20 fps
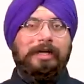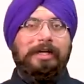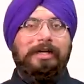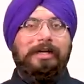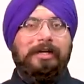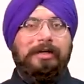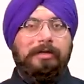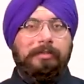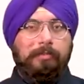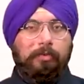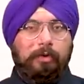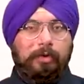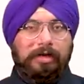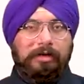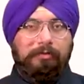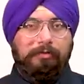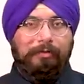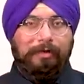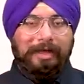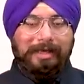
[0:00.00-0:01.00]
in an
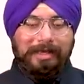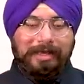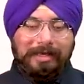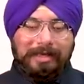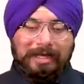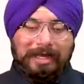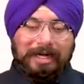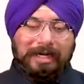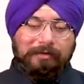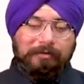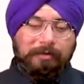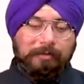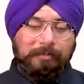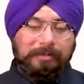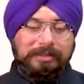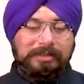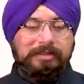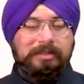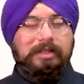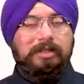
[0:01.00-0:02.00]
emotive way and we
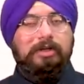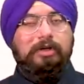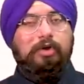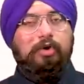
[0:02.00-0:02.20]
must